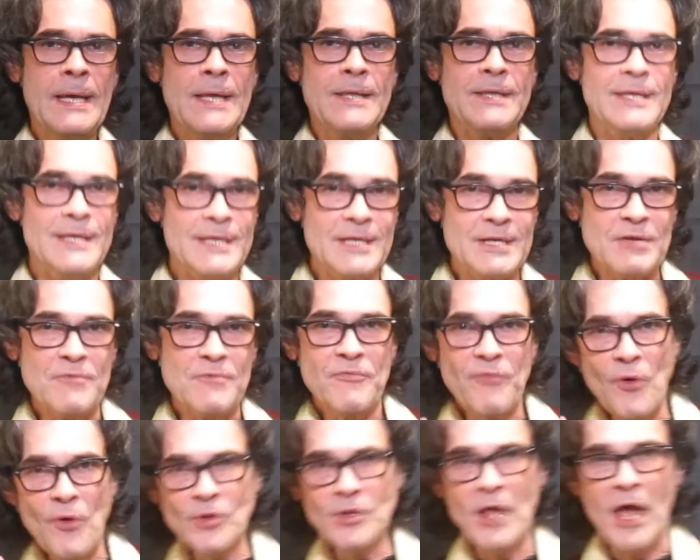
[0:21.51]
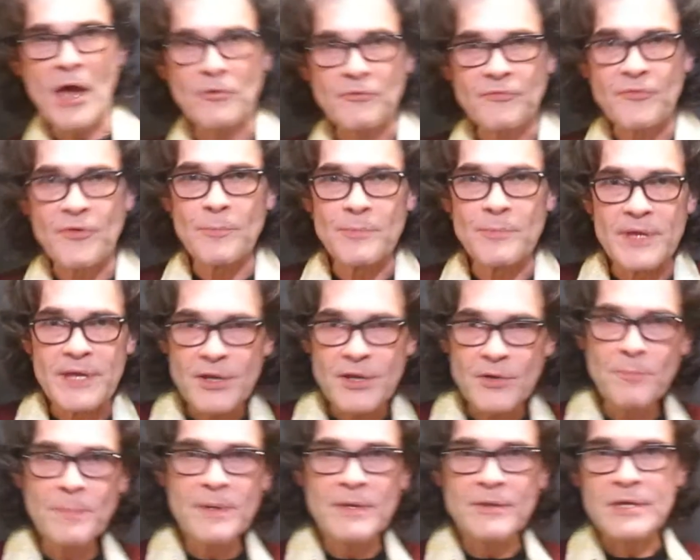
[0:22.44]
The fallout from the
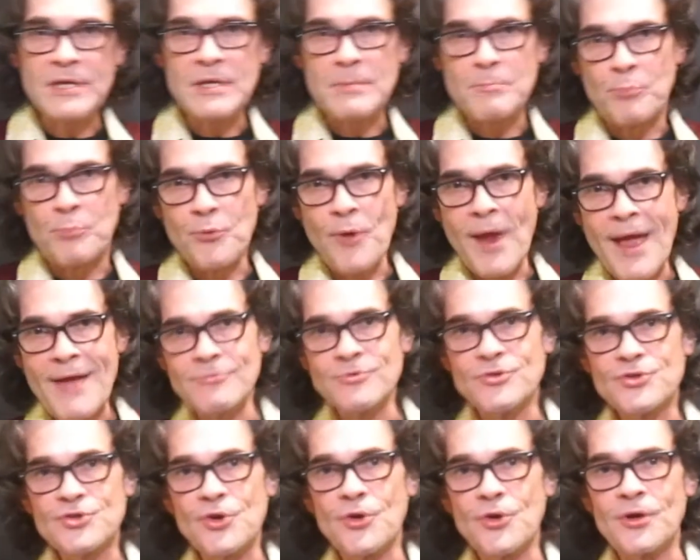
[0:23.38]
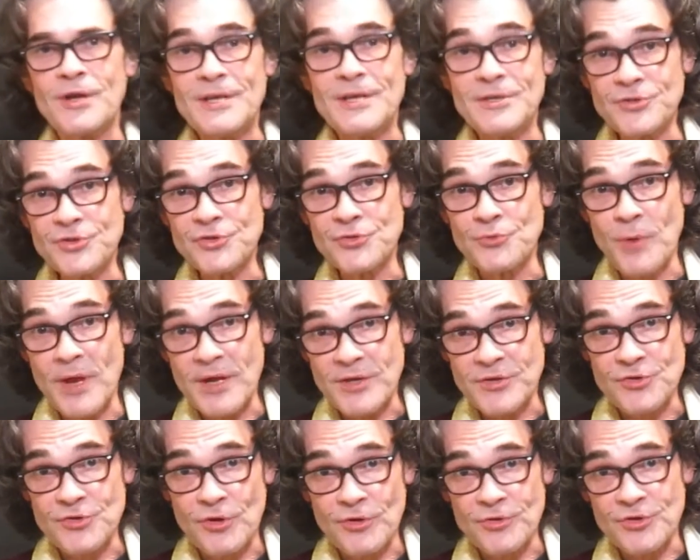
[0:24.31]
Hillbilly Brown Shirt
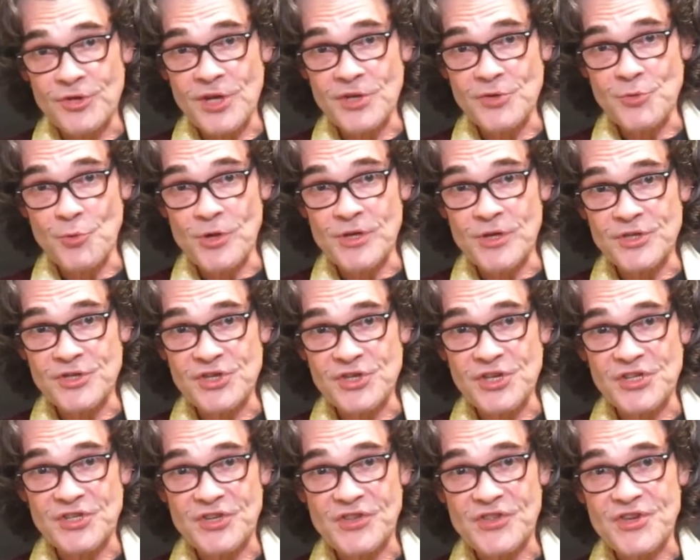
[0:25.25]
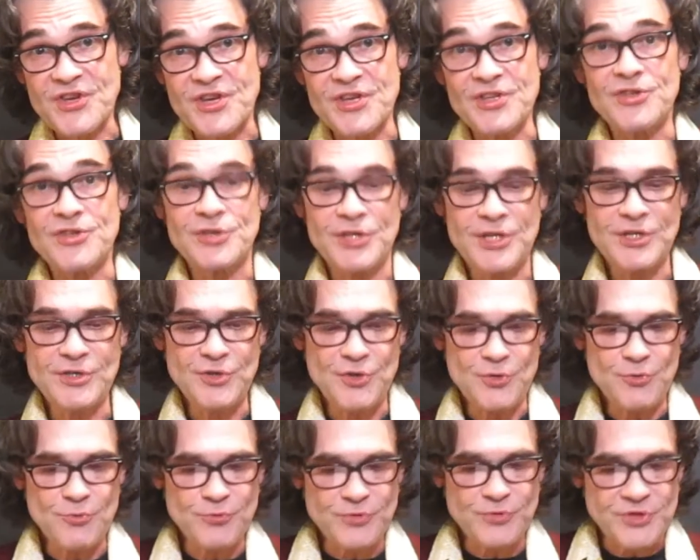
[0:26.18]
insurrection on January 6th
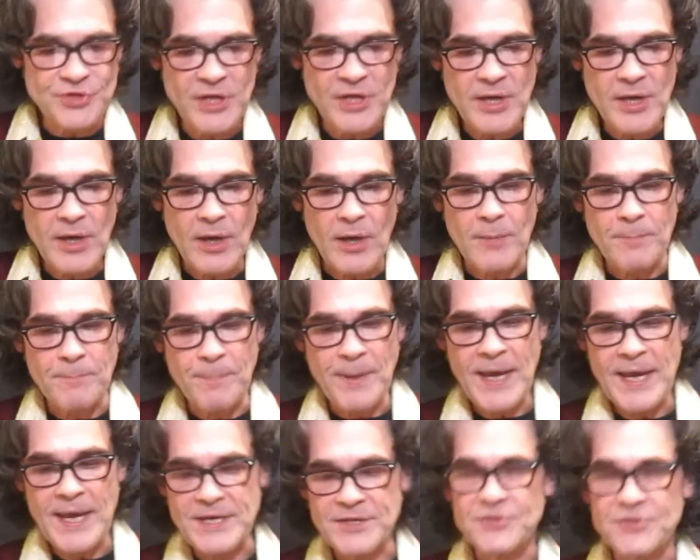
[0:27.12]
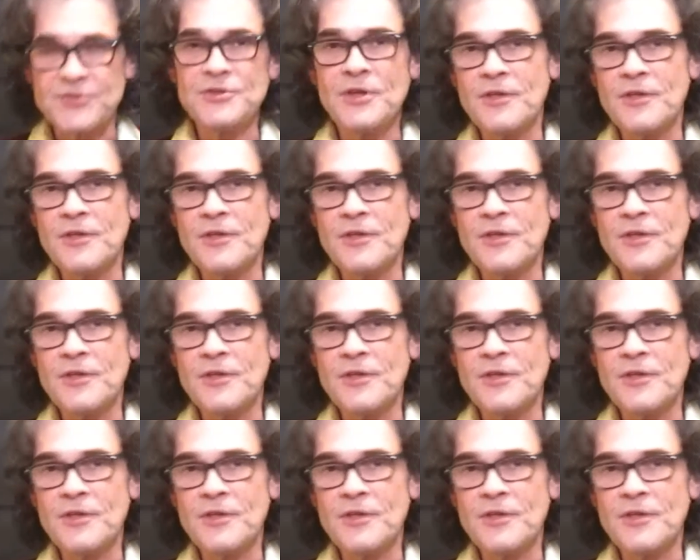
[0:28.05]
continues apace.